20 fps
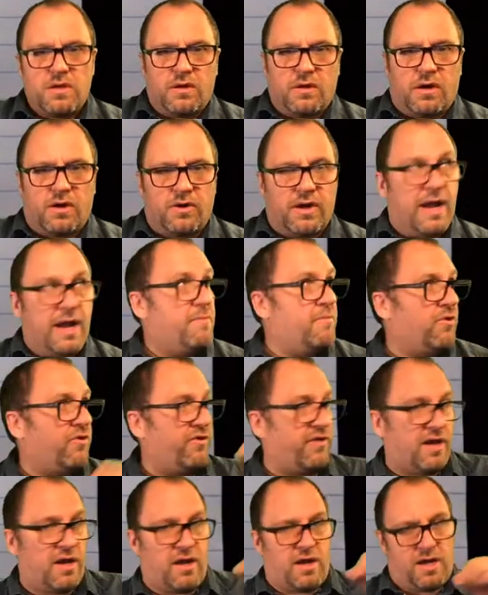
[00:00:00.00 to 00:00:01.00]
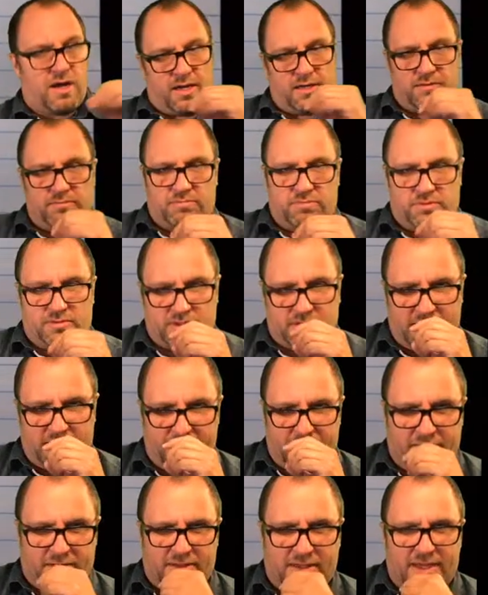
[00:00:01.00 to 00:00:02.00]
All right, moving on. Sorry
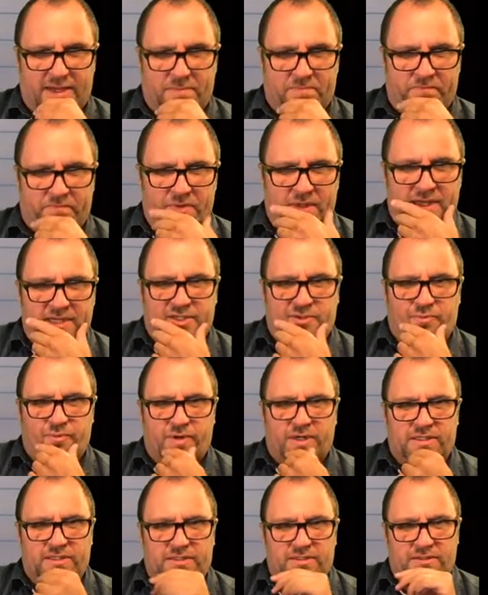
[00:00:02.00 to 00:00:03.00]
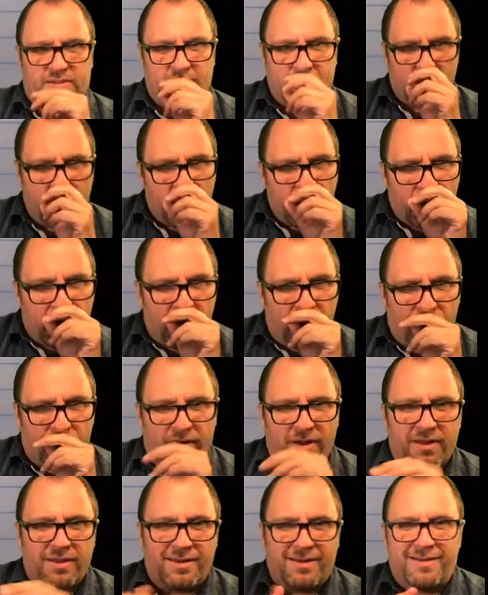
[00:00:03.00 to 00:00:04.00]
about that. Express. Oh,
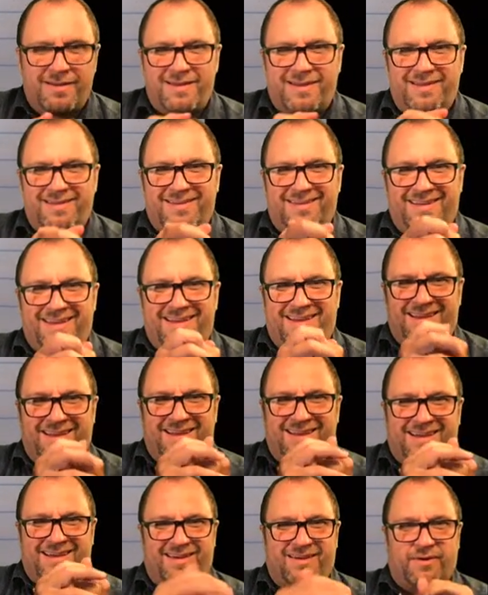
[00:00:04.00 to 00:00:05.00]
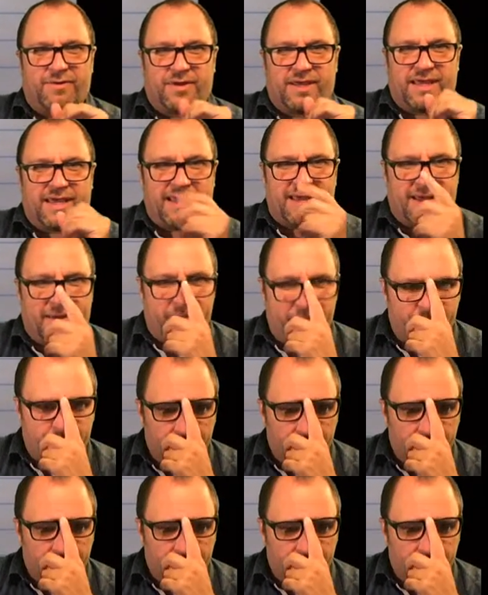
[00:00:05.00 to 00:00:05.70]
okay.